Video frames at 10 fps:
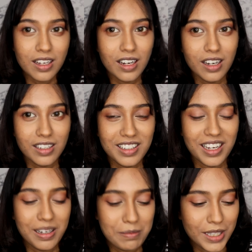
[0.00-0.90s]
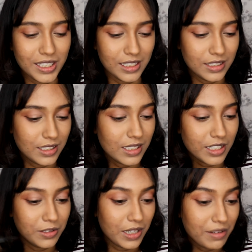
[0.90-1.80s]
Yeah, but since
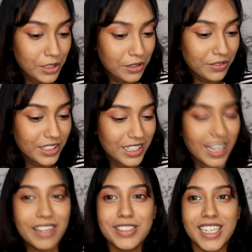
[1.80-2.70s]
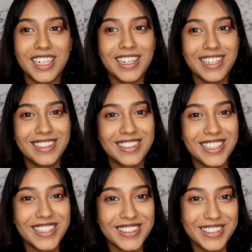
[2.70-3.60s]
I don't have a lot of crease, I've said it like
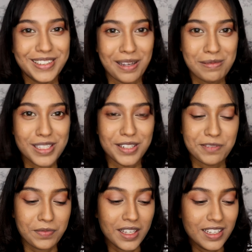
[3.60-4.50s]
300 times now.